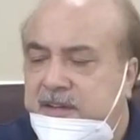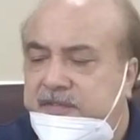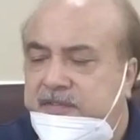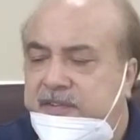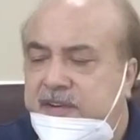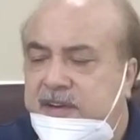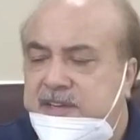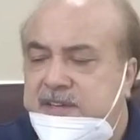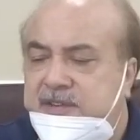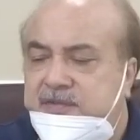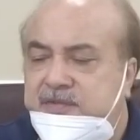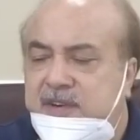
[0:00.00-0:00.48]
The
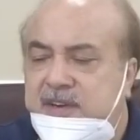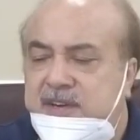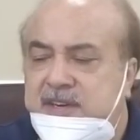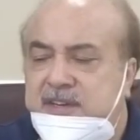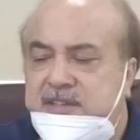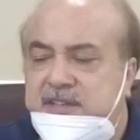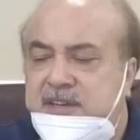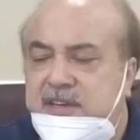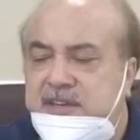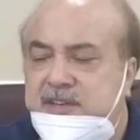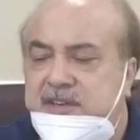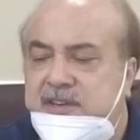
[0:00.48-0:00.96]
first
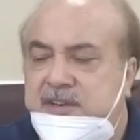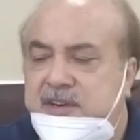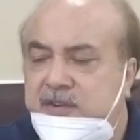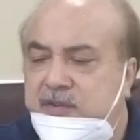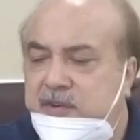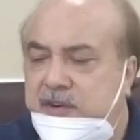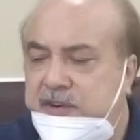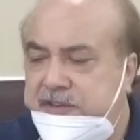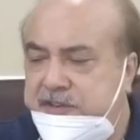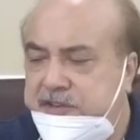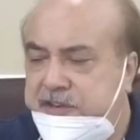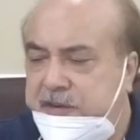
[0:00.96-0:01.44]
one is a
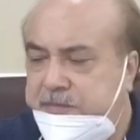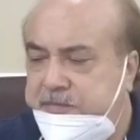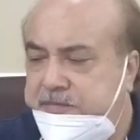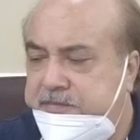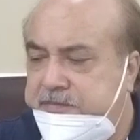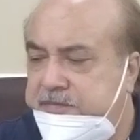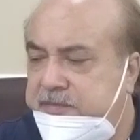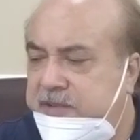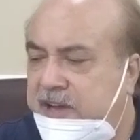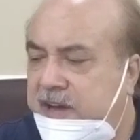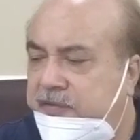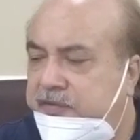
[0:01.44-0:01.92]
stewardship,
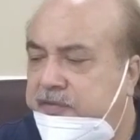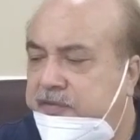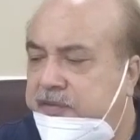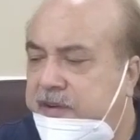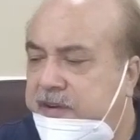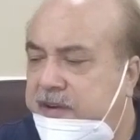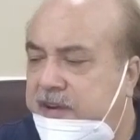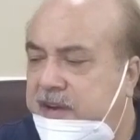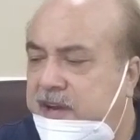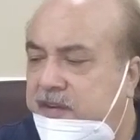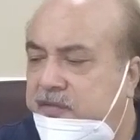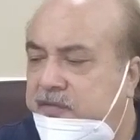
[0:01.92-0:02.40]

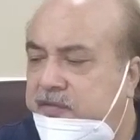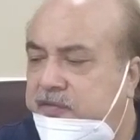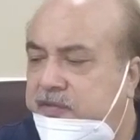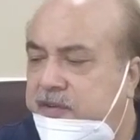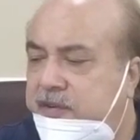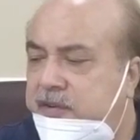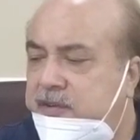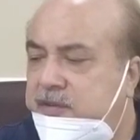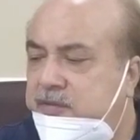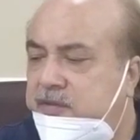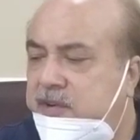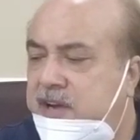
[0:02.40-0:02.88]
often
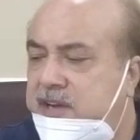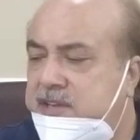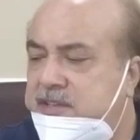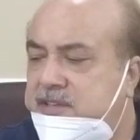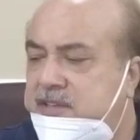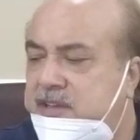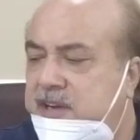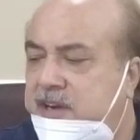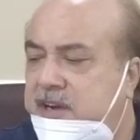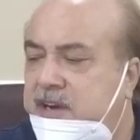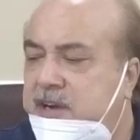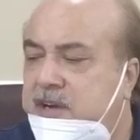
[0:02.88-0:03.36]
referred to
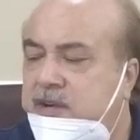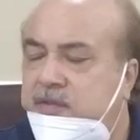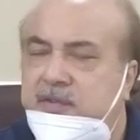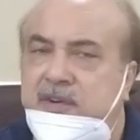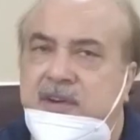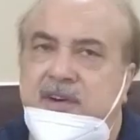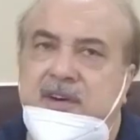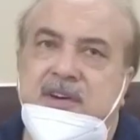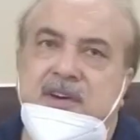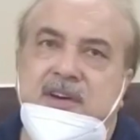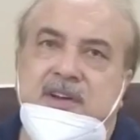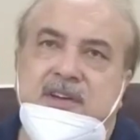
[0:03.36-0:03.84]
as the
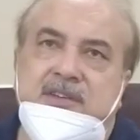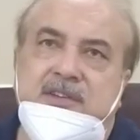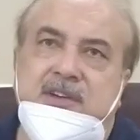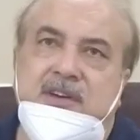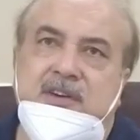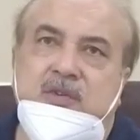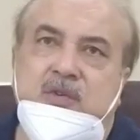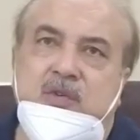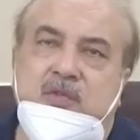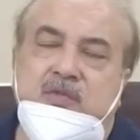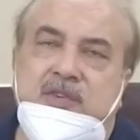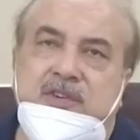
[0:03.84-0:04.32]

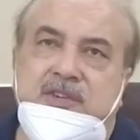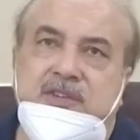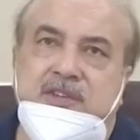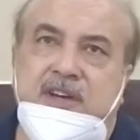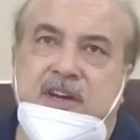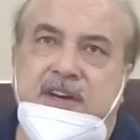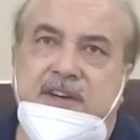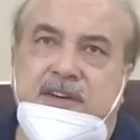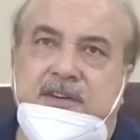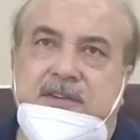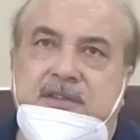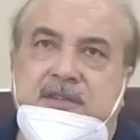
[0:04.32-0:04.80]
governance and
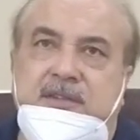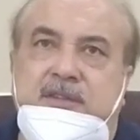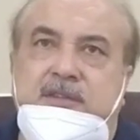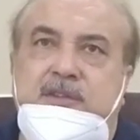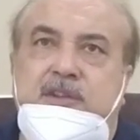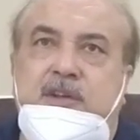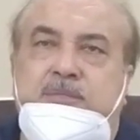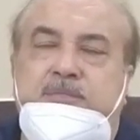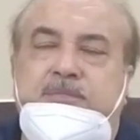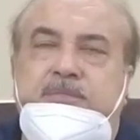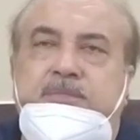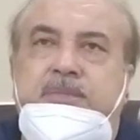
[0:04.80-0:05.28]
oversight.
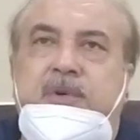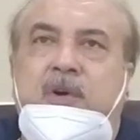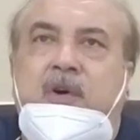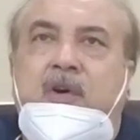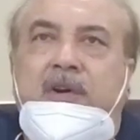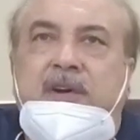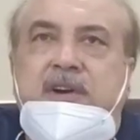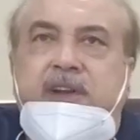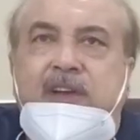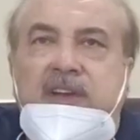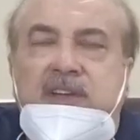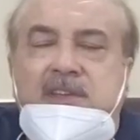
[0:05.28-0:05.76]
The
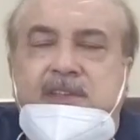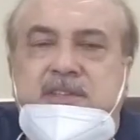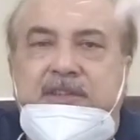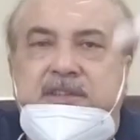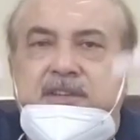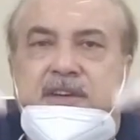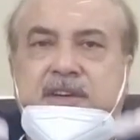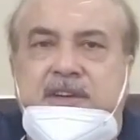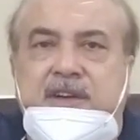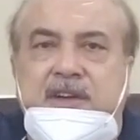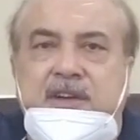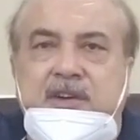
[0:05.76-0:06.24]
body
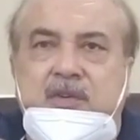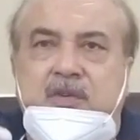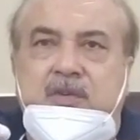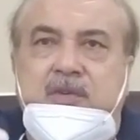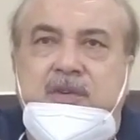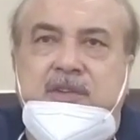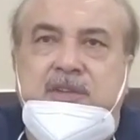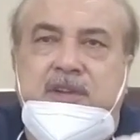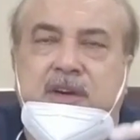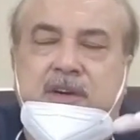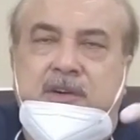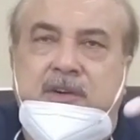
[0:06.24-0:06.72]
sitting
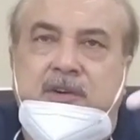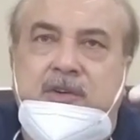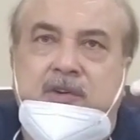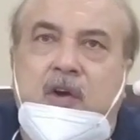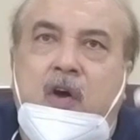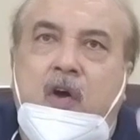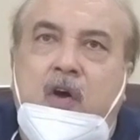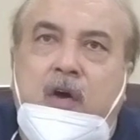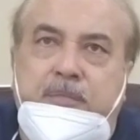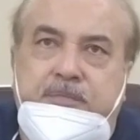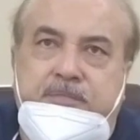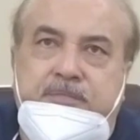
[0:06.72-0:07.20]
on the
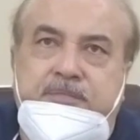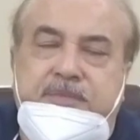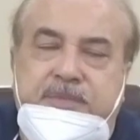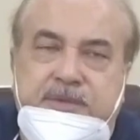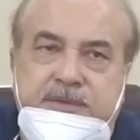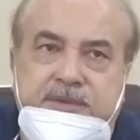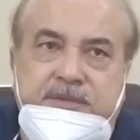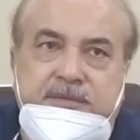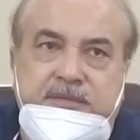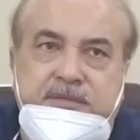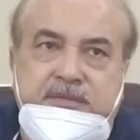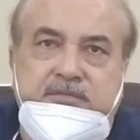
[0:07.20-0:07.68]

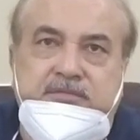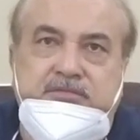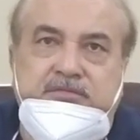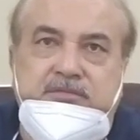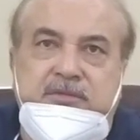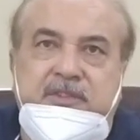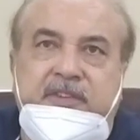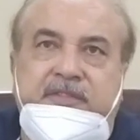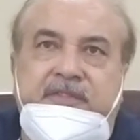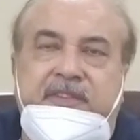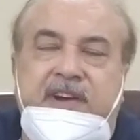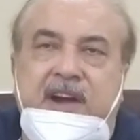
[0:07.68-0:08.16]
top,
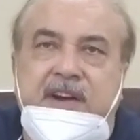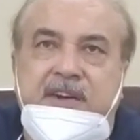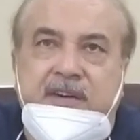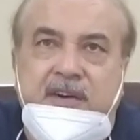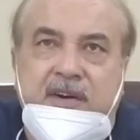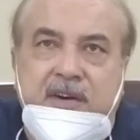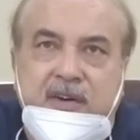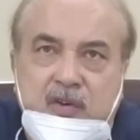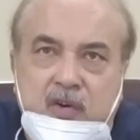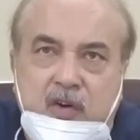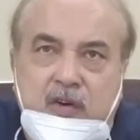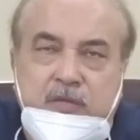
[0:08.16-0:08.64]
the
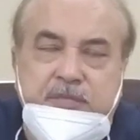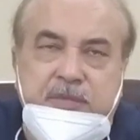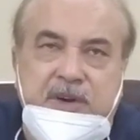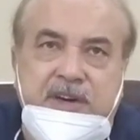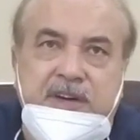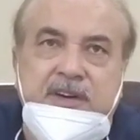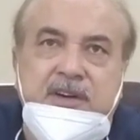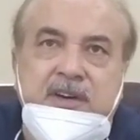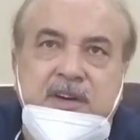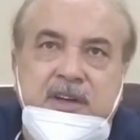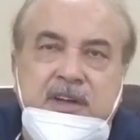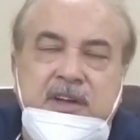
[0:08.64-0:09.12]
federal
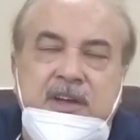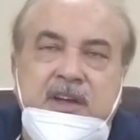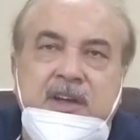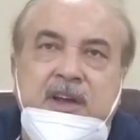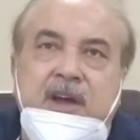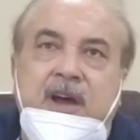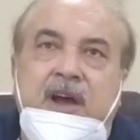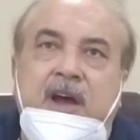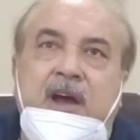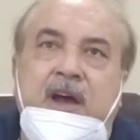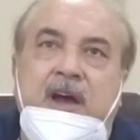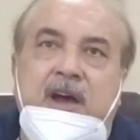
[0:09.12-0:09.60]
government
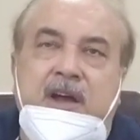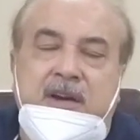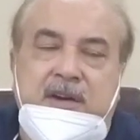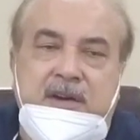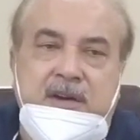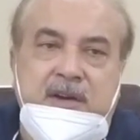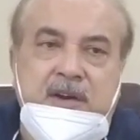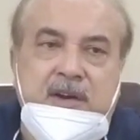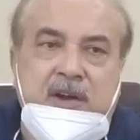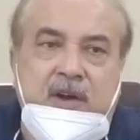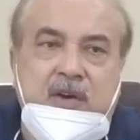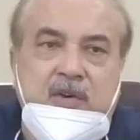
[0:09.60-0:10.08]

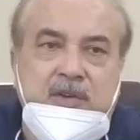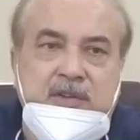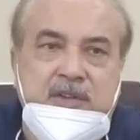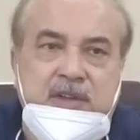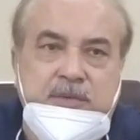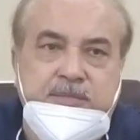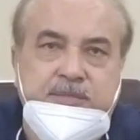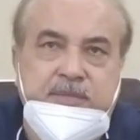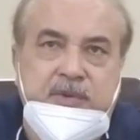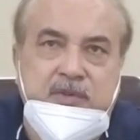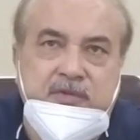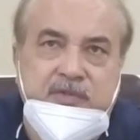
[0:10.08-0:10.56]
or now
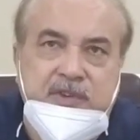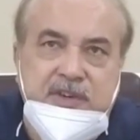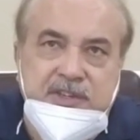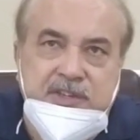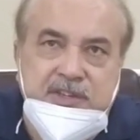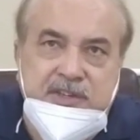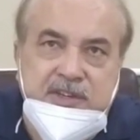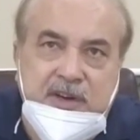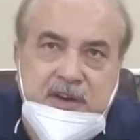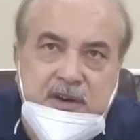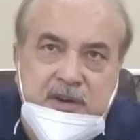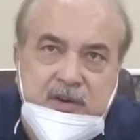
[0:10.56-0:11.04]
the
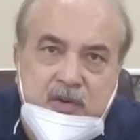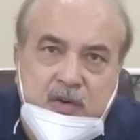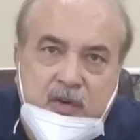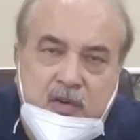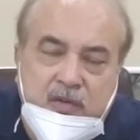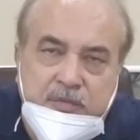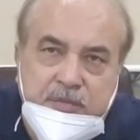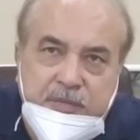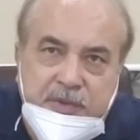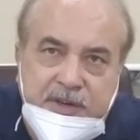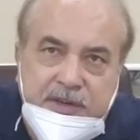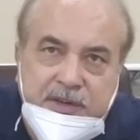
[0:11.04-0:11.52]
provincial
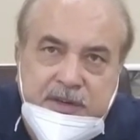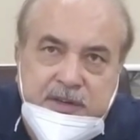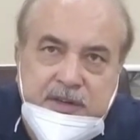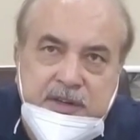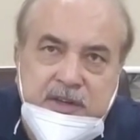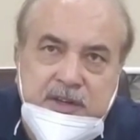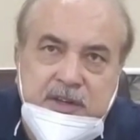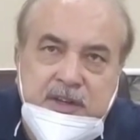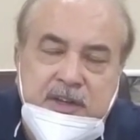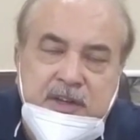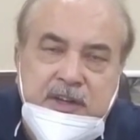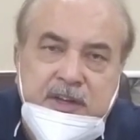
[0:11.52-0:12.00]
government,
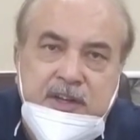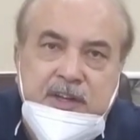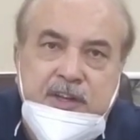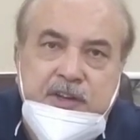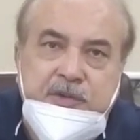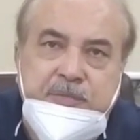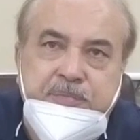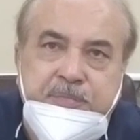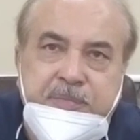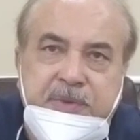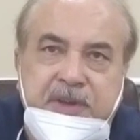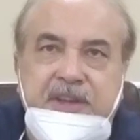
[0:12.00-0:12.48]

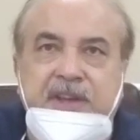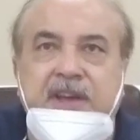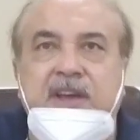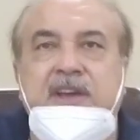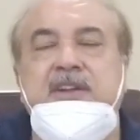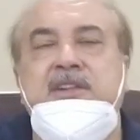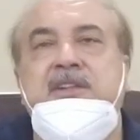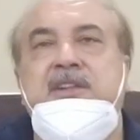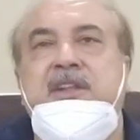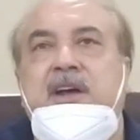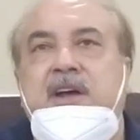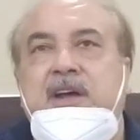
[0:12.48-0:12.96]

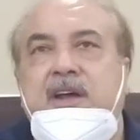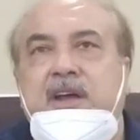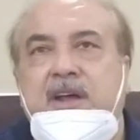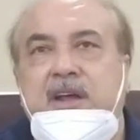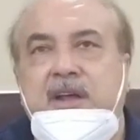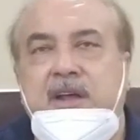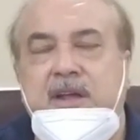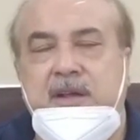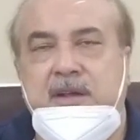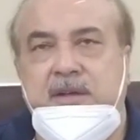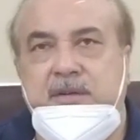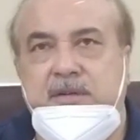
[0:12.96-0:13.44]
being the,
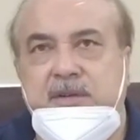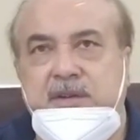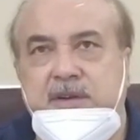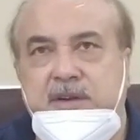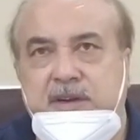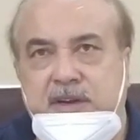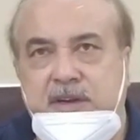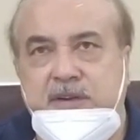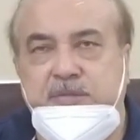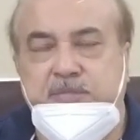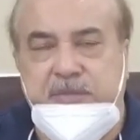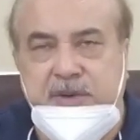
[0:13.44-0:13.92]

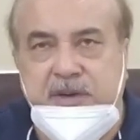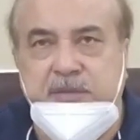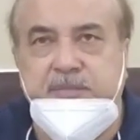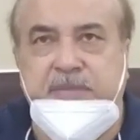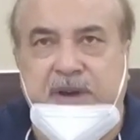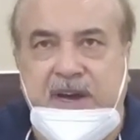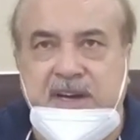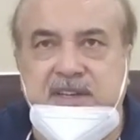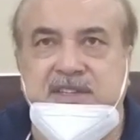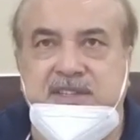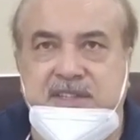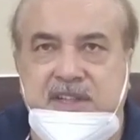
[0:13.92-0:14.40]

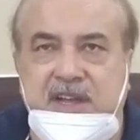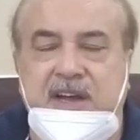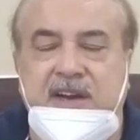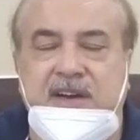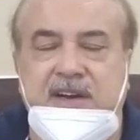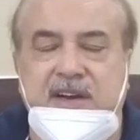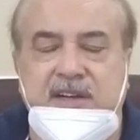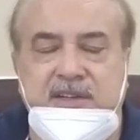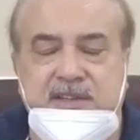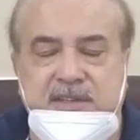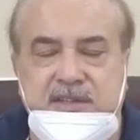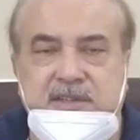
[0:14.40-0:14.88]
in
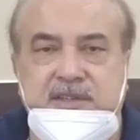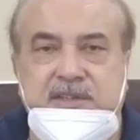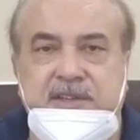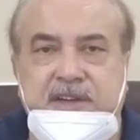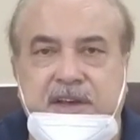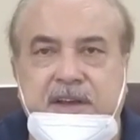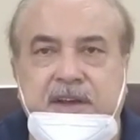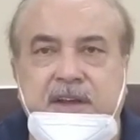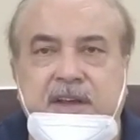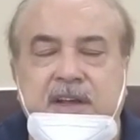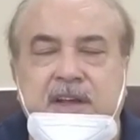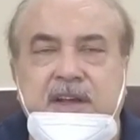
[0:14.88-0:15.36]
Pakistan I
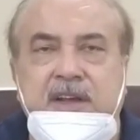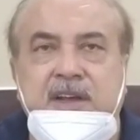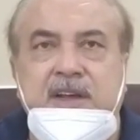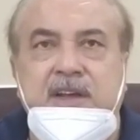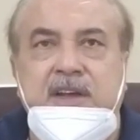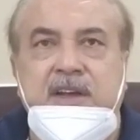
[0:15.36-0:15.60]
say,